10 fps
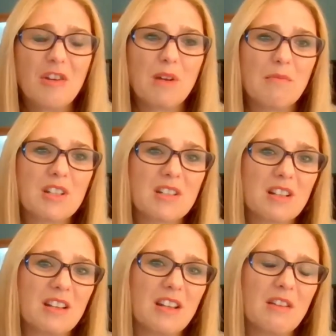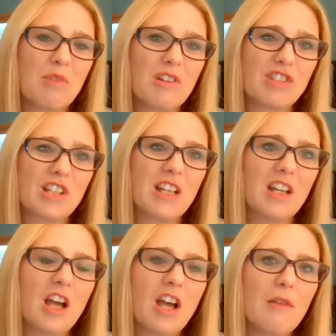but i'm just uh, wondering
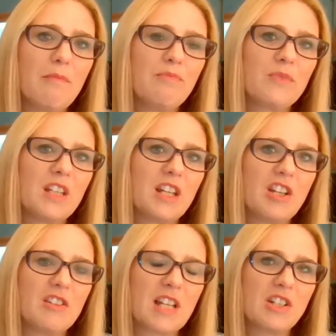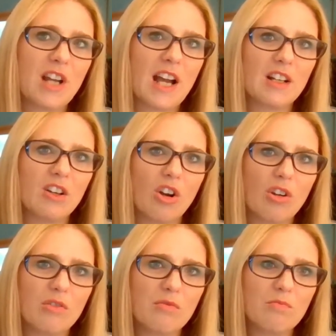um you know you said you had a
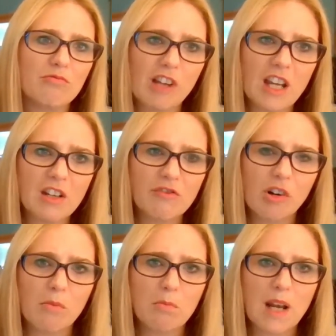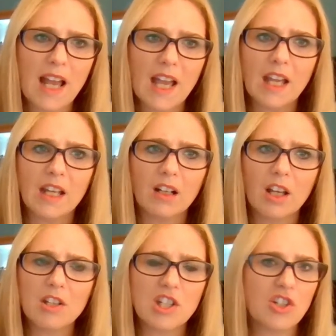long break from playing
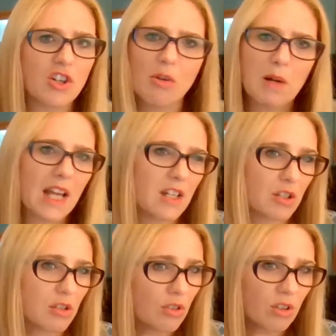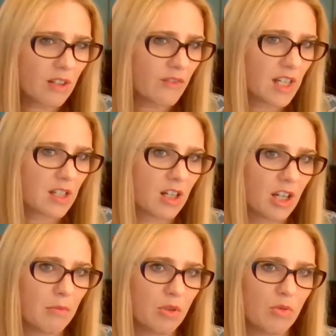like did you not play at all in that
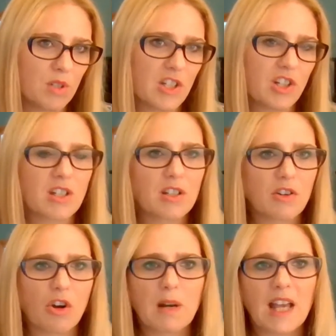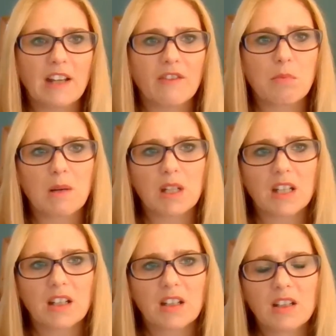time or was it just not playing in the public